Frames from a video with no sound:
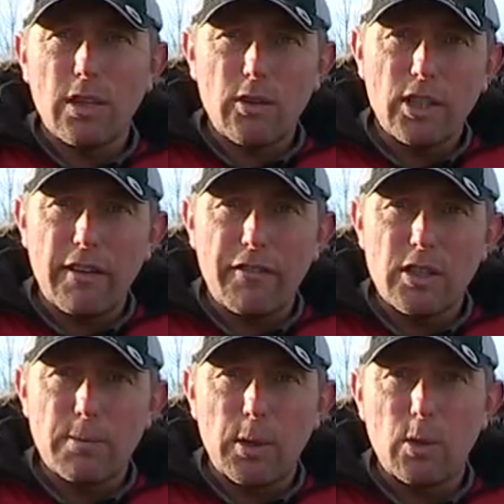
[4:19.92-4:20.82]
I've got different
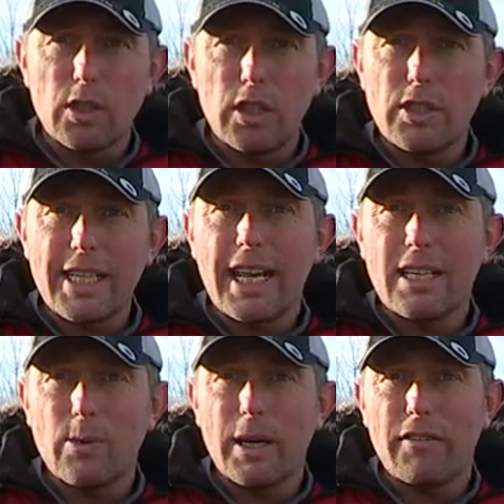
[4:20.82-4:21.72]
spools. I use ten,
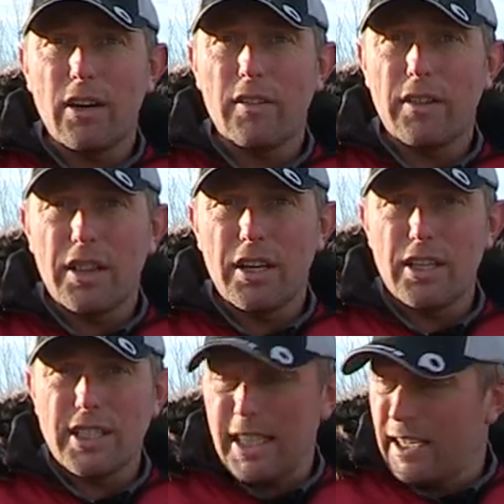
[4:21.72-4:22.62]
twenty-five and
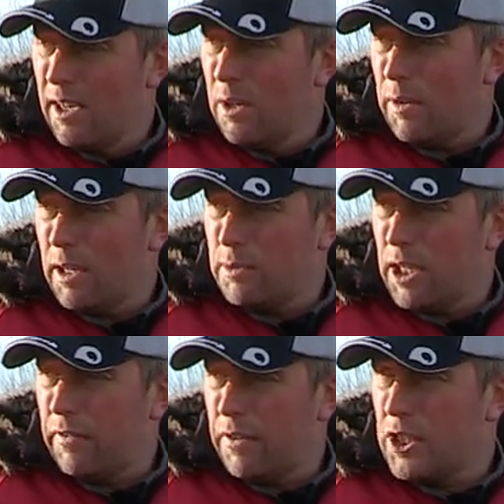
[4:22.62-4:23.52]
thirty when I'm
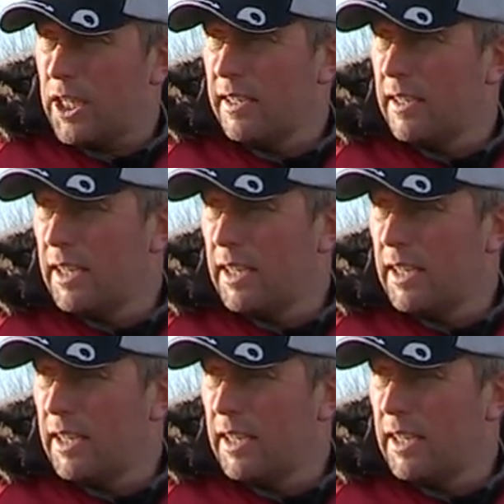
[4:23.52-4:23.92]
jig fishing.